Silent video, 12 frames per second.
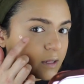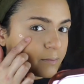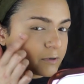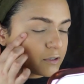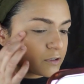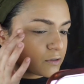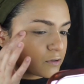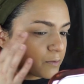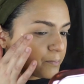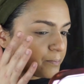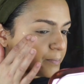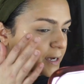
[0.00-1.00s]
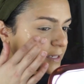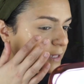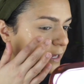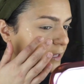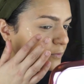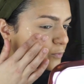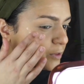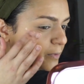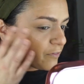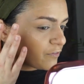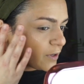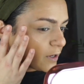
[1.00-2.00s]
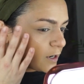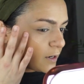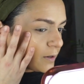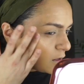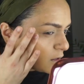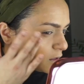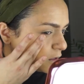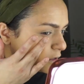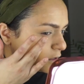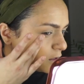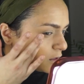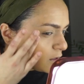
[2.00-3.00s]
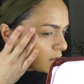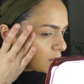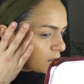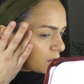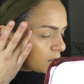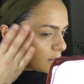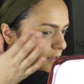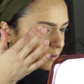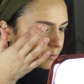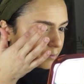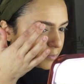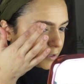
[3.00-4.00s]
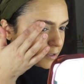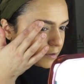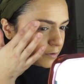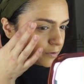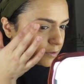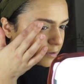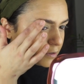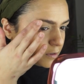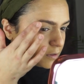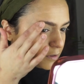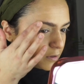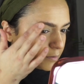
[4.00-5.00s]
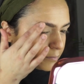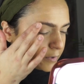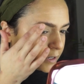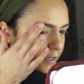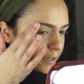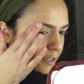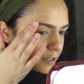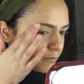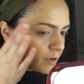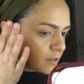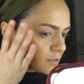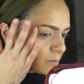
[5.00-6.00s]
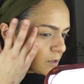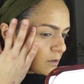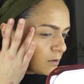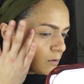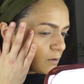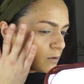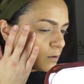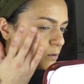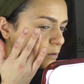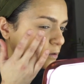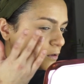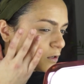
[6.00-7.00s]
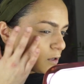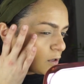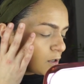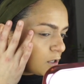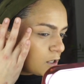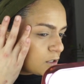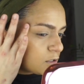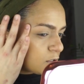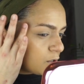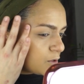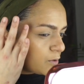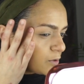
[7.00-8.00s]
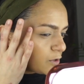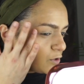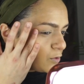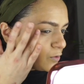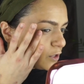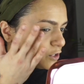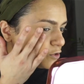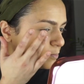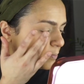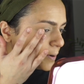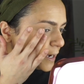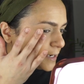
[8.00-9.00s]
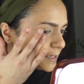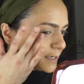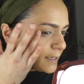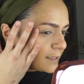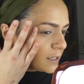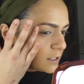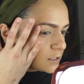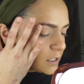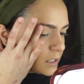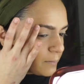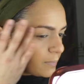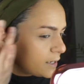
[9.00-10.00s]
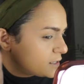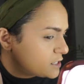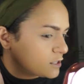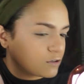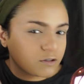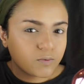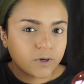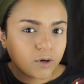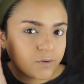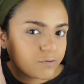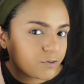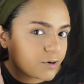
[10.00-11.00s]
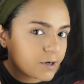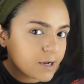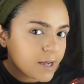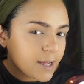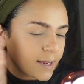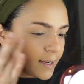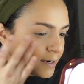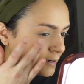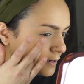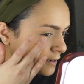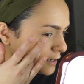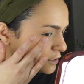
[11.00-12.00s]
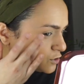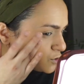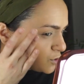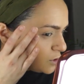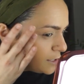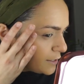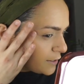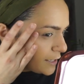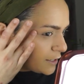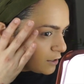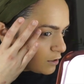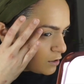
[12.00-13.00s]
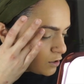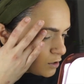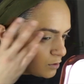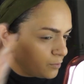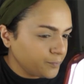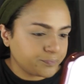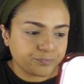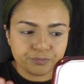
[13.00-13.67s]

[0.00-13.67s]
I'm just going to pat that in with my finger, and I'm going to put it on my eye area as well. So you need to pat it in until it blends in, because we're going for a natural looking glow.